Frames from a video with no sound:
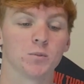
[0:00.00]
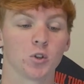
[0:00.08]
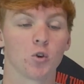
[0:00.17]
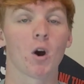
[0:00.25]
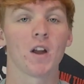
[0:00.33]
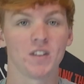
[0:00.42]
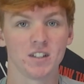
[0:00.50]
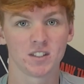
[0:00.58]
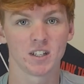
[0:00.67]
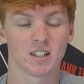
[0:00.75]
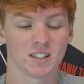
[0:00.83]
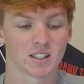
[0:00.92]
so great things
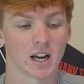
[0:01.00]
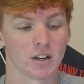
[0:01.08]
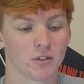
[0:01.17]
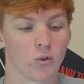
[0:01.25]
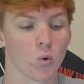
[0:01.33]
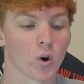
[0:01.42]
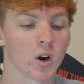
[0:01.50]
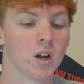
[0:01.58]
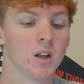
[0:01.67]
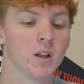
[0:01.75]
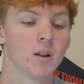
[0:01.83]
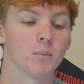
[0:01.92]
to get excited for.
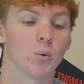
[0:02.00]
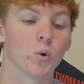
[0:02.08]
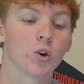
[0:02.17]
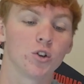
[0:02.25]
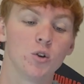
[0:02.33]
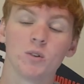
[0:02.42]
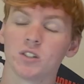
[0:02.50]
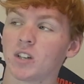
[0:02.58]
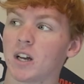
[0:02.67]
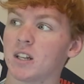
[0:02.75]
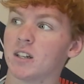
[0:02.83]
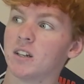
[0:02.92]
But what are you
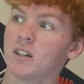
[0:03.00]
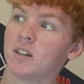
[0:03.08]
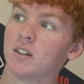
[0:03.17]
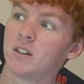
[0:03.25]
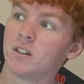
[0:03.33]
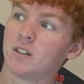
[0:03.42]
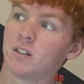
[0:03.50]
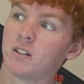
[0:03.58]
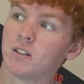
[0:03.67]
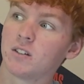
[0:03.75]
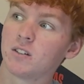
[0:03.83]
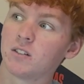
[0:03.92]
excited,
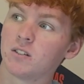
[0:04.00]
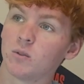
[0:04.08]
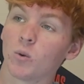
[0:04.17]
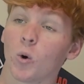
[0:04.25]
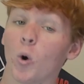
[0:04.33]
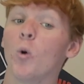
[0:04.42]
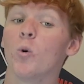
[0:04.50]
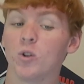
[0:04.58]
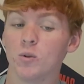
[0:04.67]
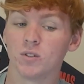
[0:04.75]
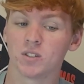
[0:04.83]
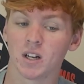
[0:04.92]
or who are
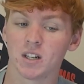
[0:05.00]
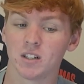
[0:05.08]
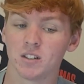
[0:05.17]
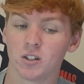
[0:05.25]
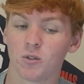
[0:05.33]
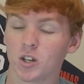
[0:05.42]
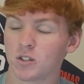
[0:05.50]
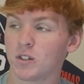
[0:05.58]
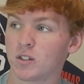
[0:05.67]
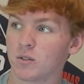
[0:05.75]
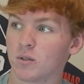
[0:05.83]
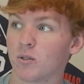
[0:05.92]
you excited to
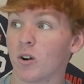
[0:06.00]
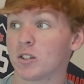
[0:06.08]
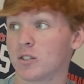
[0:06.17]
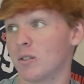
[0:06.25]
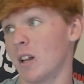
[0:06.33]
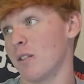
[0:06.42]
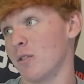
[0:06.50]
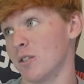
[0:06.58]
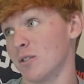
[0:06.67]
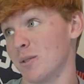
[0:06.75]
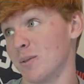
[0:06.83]
cross the line first?